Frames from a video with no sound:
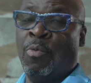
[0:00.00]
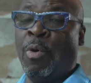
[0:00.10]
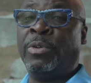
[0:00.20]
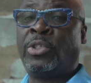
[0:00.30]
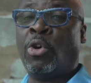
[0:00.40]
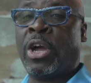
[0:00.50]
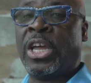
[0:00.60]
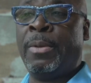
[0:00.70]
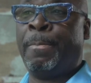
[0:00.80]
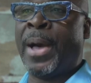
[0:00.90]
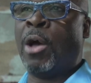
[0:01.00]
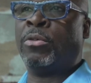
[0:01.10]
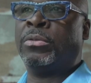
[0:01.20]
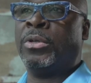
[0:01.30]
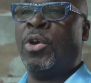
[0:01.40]
when we're talking about
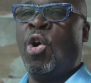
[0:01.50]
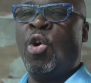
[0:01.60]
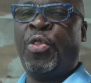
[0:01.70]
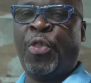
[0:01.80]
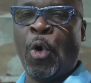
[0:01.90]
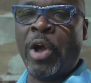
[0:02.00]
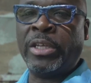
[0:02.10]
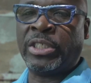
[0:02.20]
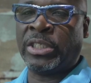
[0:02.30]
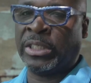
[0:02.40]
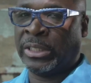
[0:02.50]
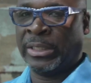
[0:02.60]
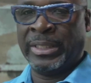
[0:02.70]
thoughts